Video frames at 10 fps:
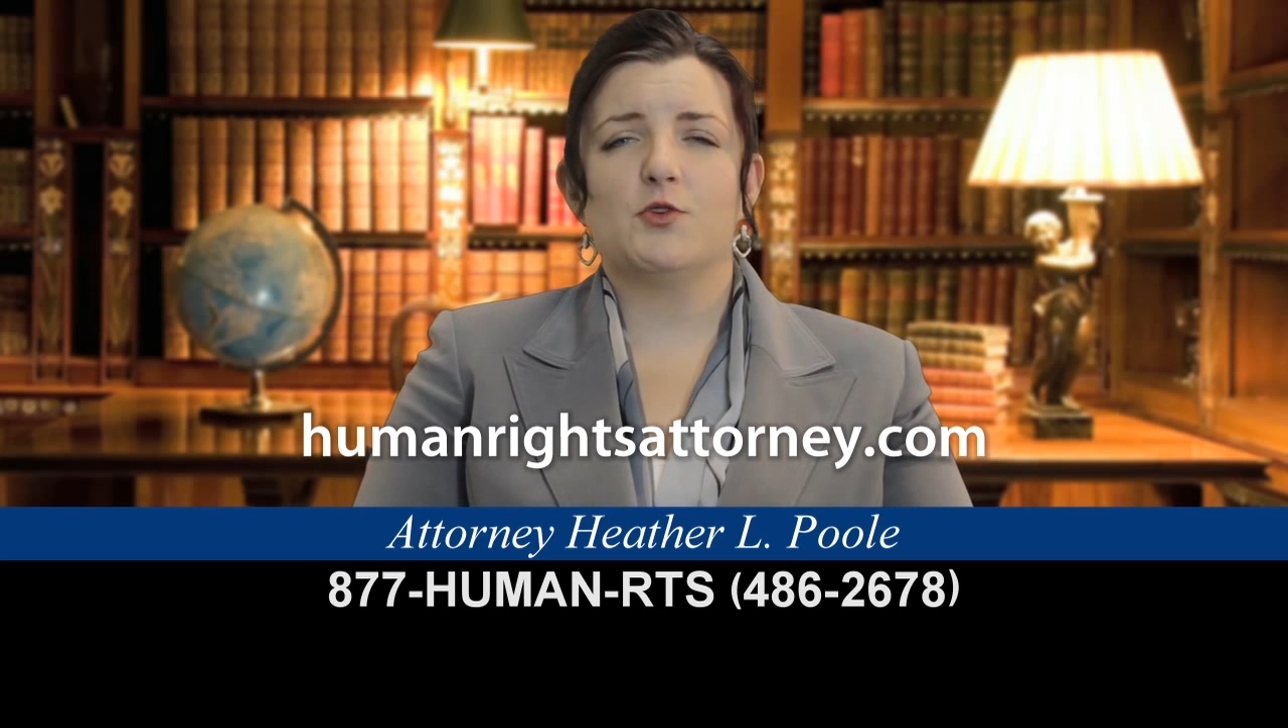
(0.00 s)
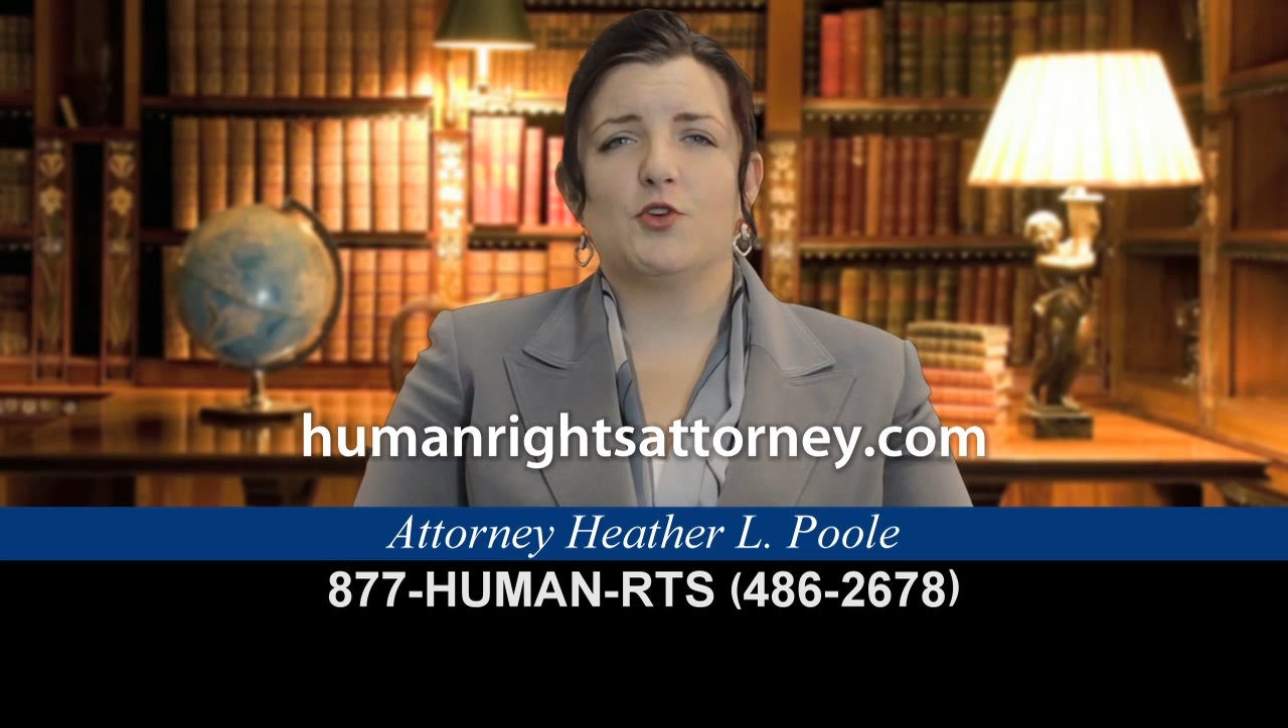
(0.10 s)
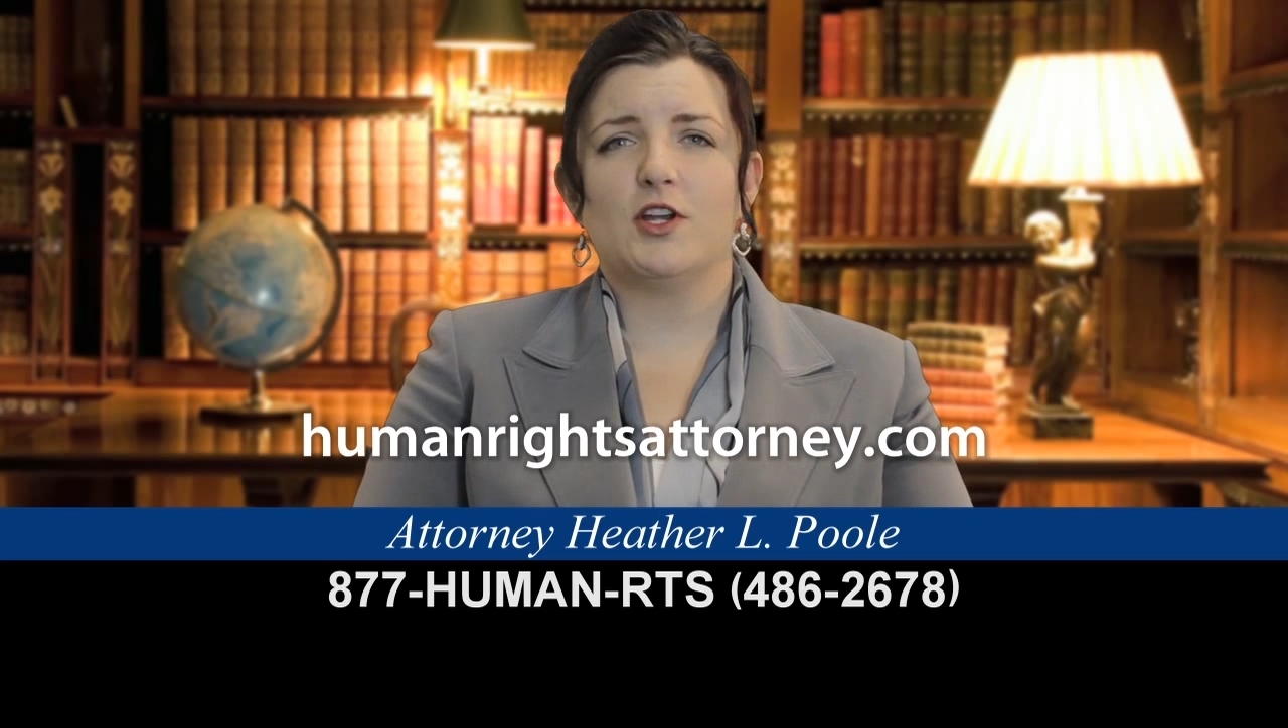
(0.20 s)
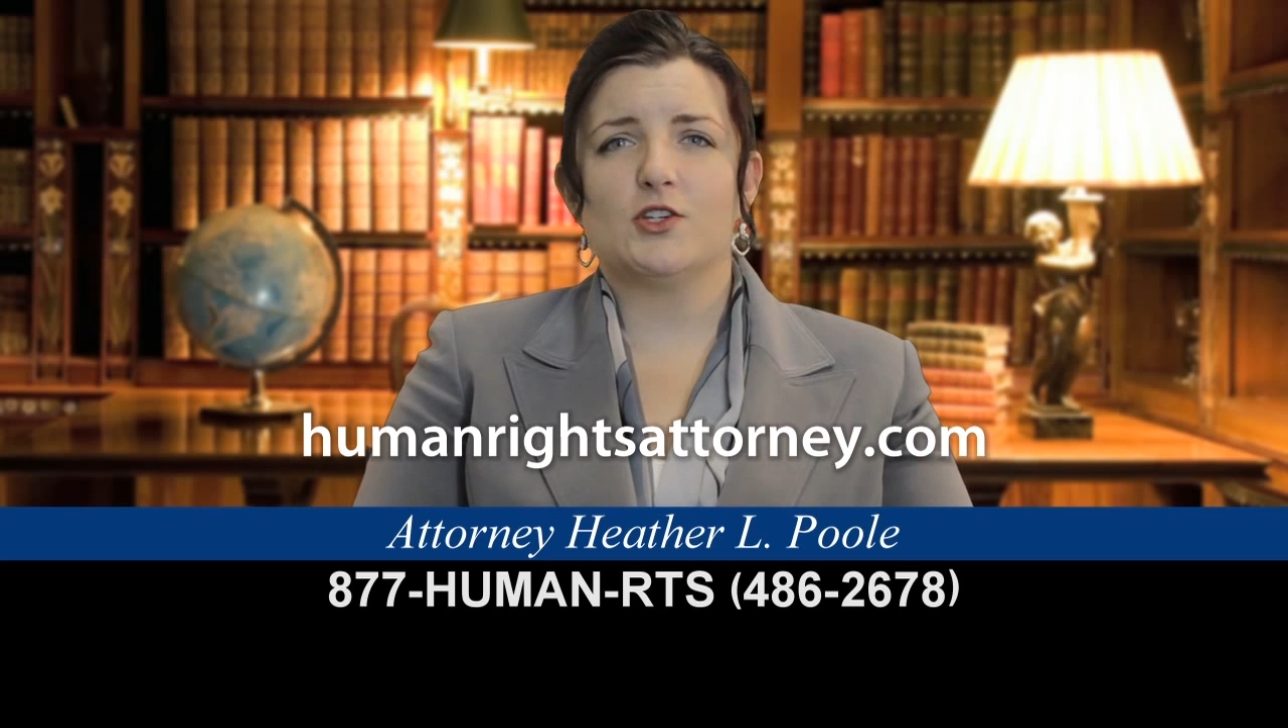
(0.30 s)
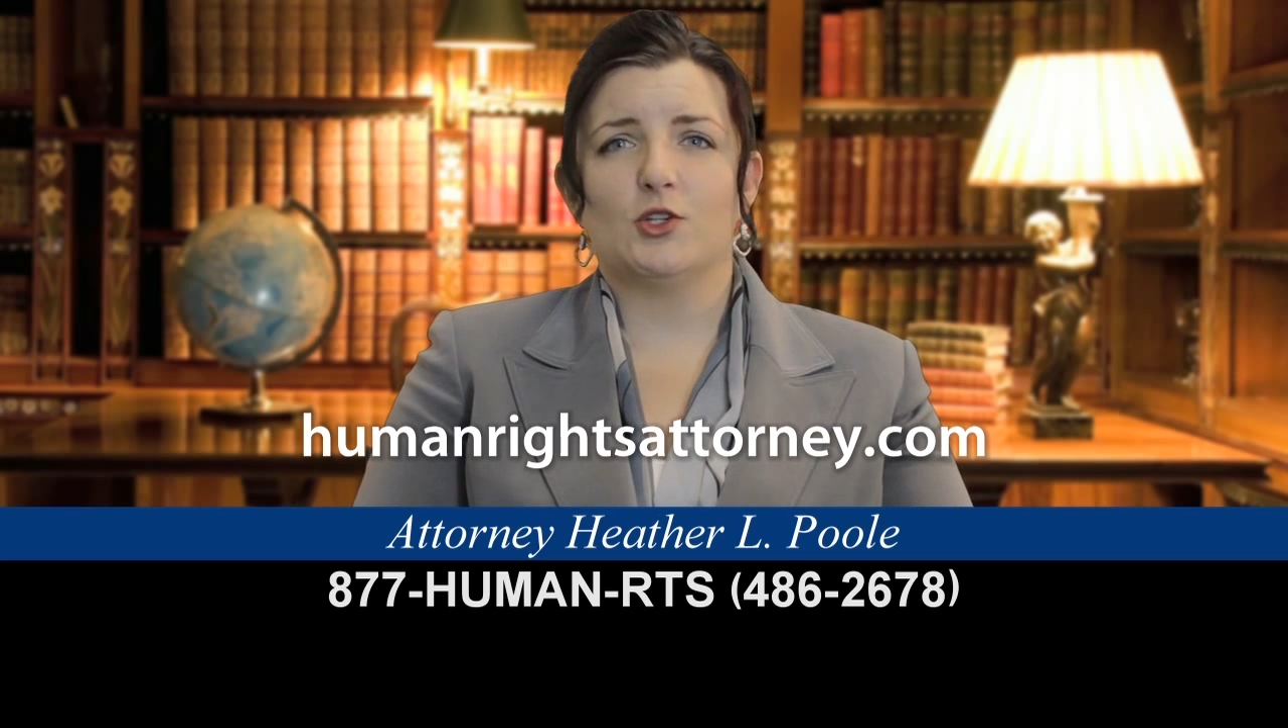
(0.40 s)

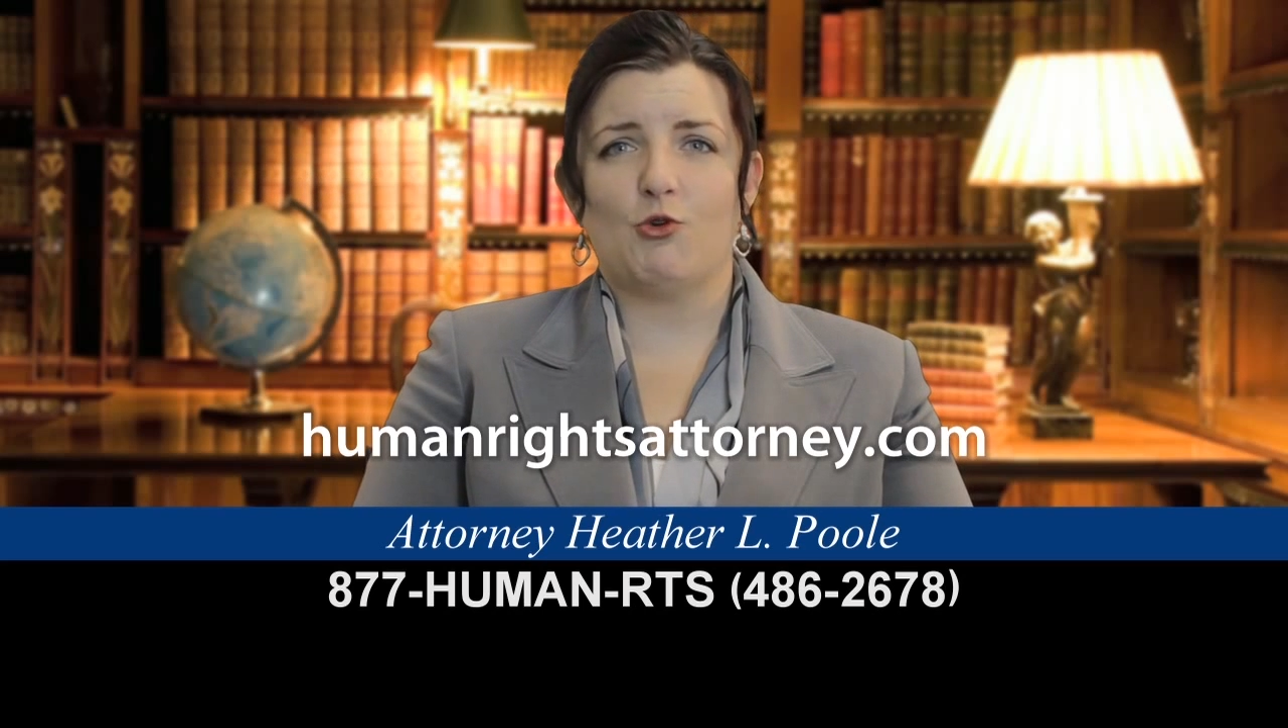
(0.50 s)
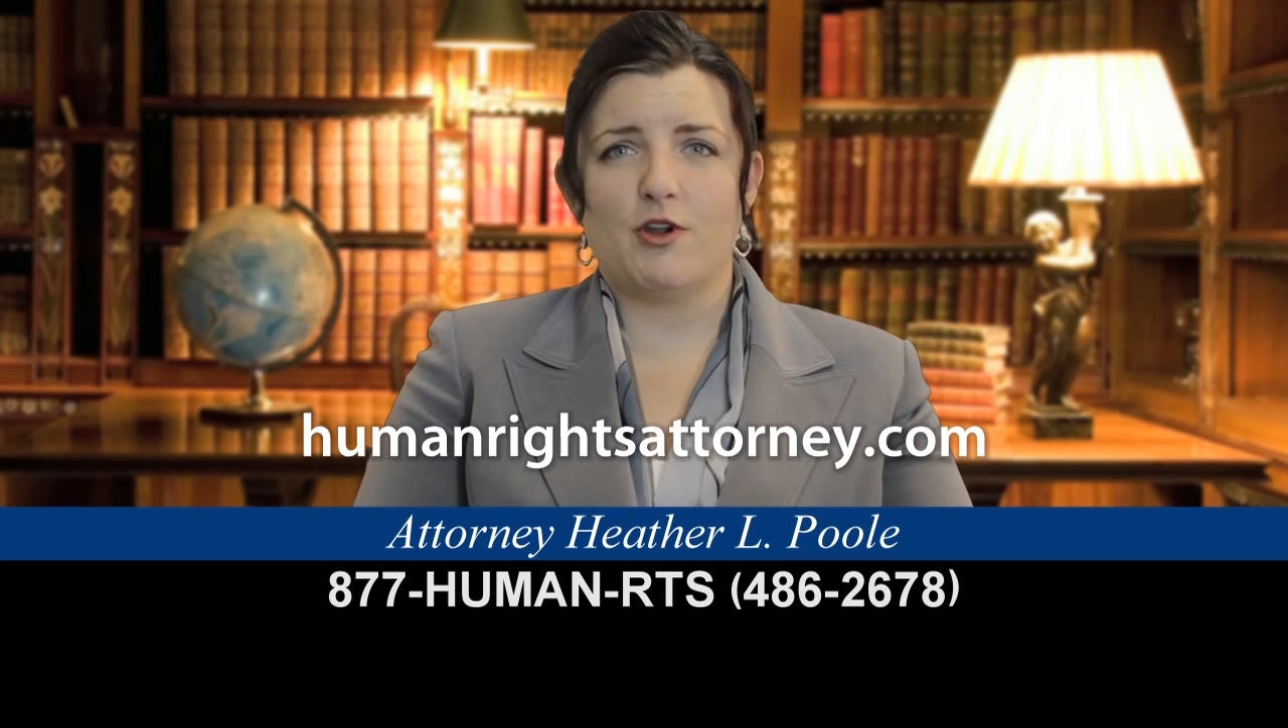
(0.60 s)
Immigration